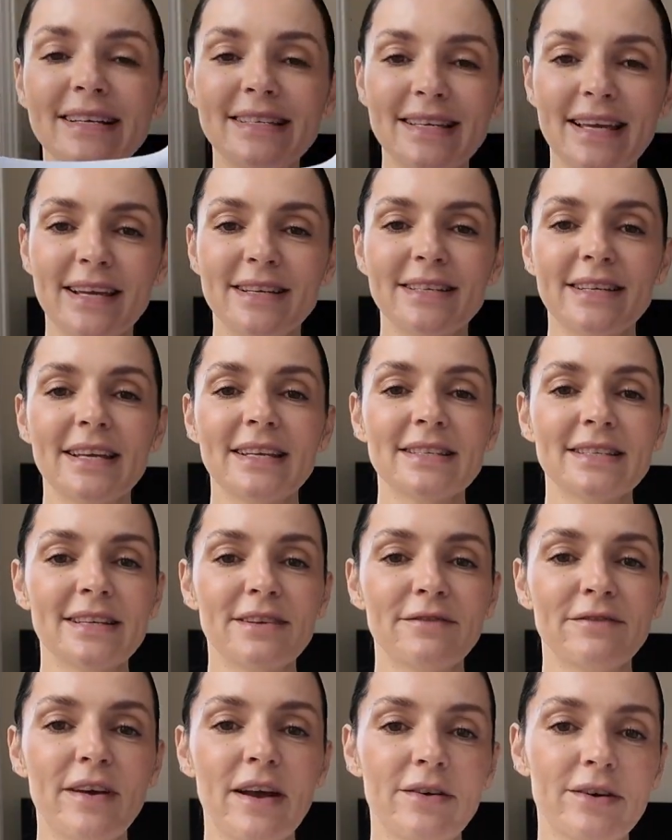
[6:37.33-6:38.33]
I said, isn't
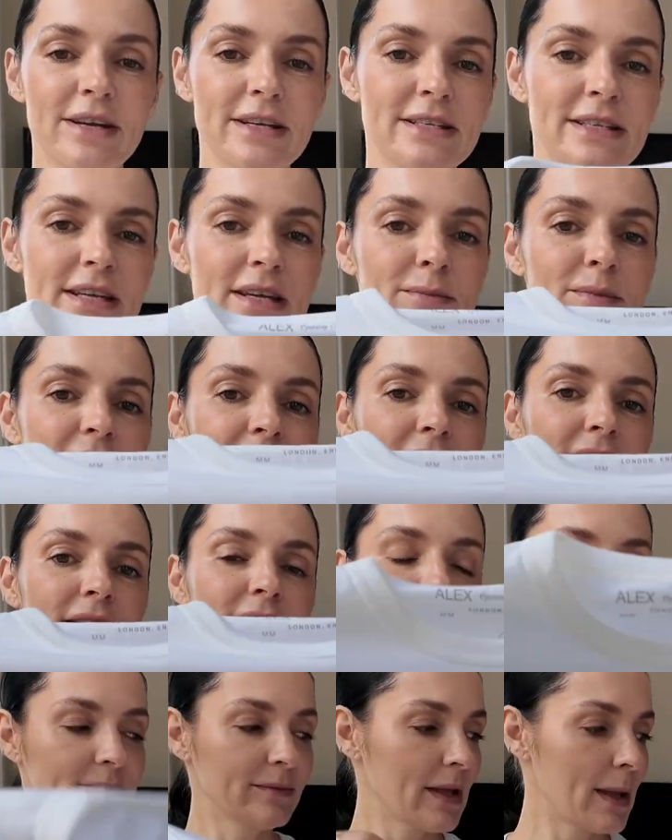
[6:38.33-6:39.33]
it very DB?
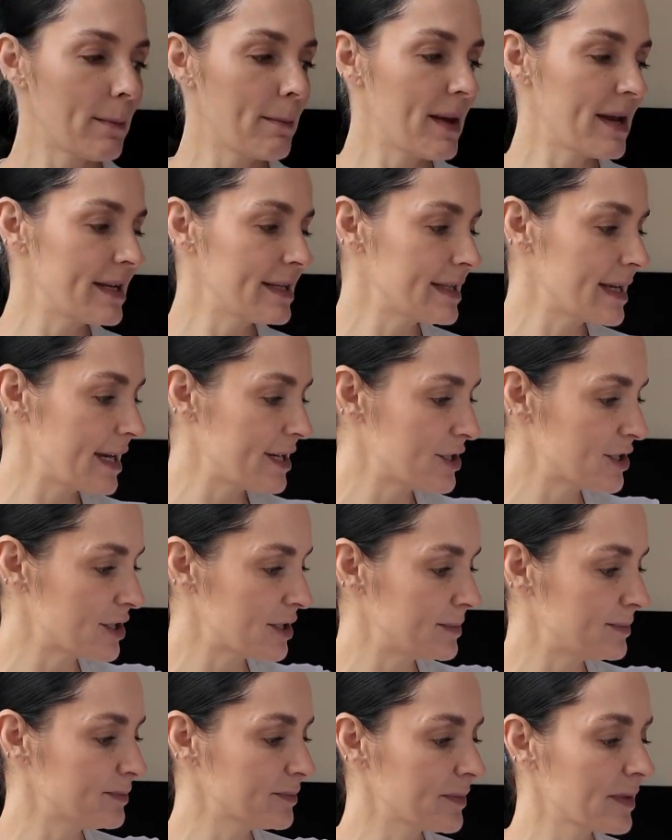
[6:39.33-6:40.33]

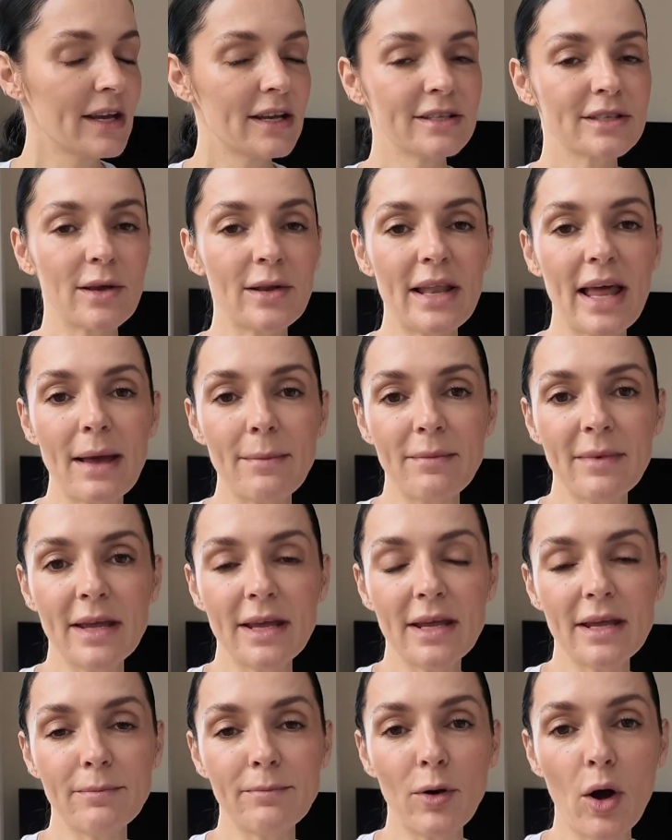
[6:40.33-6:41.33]
Meditation. So let
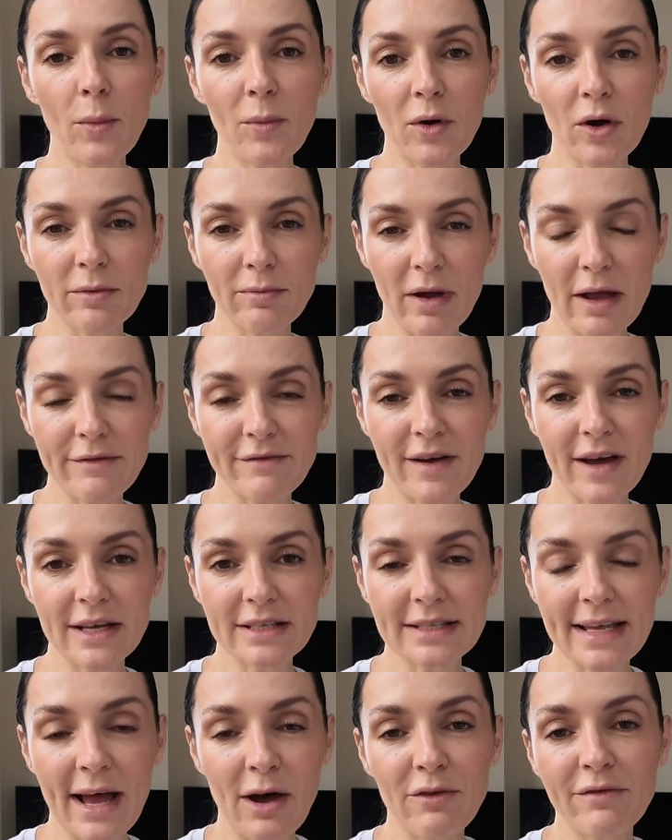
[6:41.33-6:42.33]
me pop on my
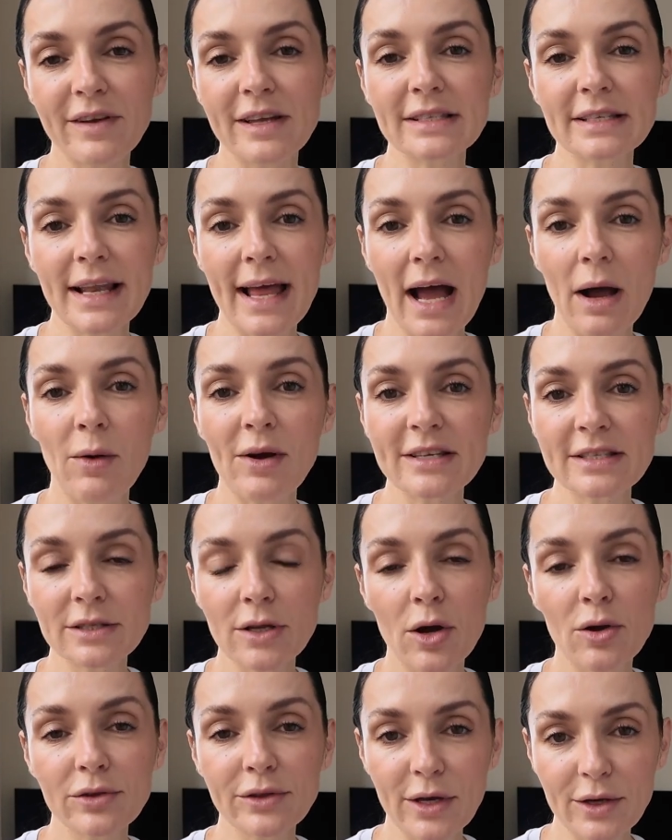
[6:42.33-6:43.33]
first outfits and how I
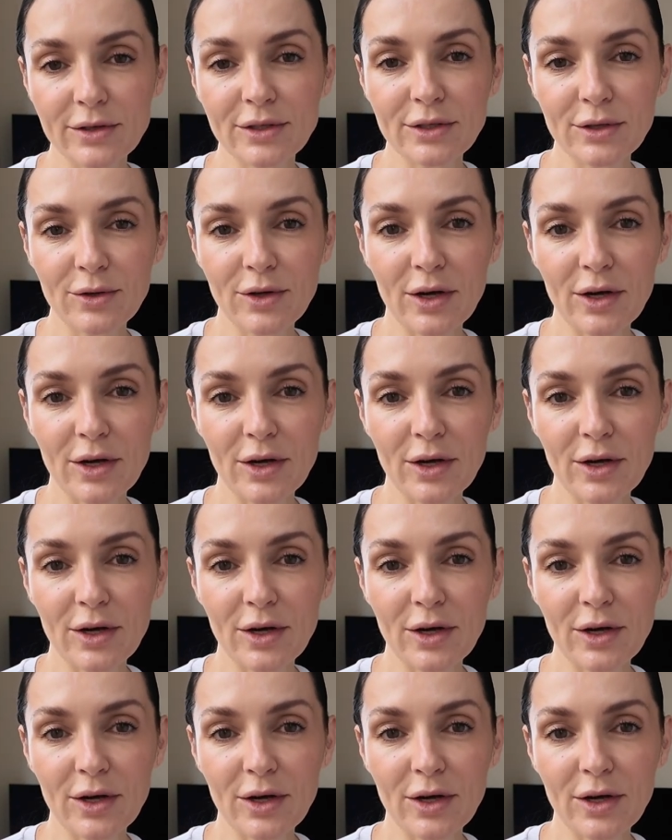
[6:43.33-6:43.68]
styled those two